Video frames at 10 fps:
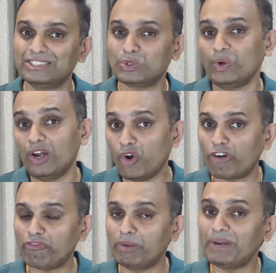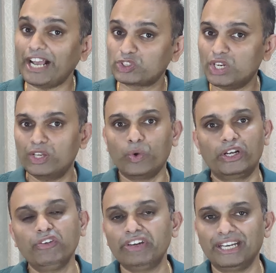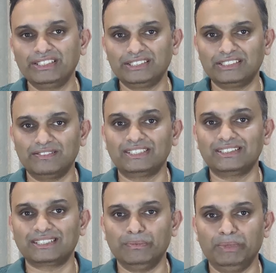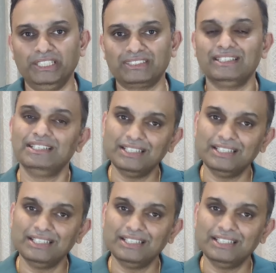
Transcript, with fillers: So a lot of people actually go into financial services companies.